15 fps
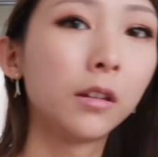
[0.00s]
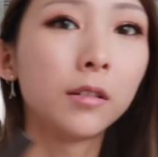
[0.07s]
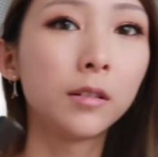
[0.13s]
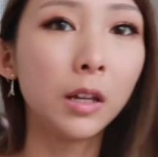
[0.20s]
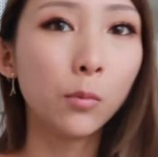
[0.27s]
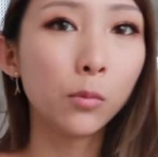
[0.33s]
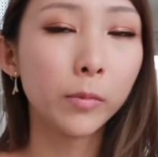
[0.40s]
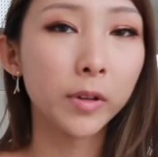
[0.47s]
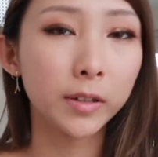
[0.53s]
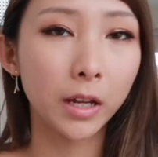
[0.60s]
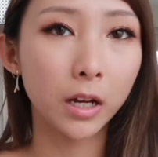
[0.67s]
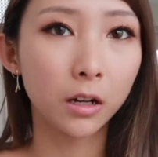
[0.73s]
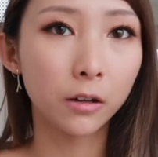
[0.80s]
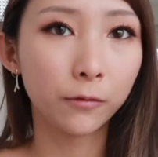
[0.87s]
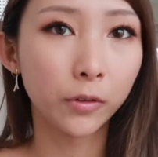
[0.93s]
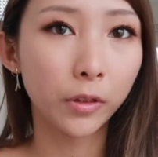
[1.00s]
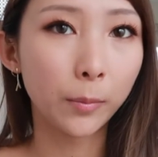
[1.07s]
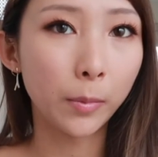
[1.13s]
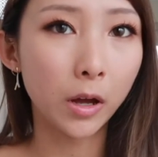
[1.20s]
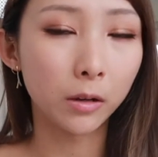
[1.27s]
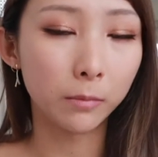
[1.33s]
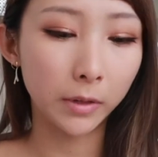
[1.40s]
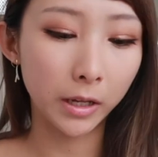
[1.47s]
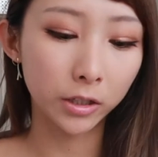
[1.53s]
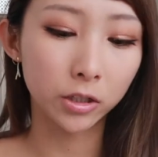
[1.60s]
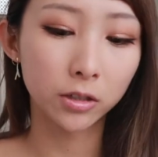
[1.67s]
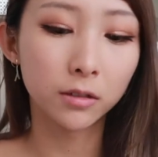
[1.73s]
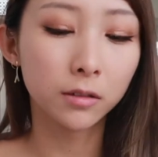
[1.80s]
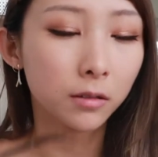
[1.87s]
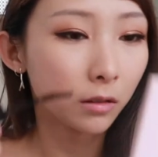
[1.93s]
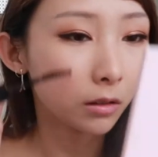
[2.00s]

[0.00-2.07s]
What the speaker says: same mascara for the bottom lashes.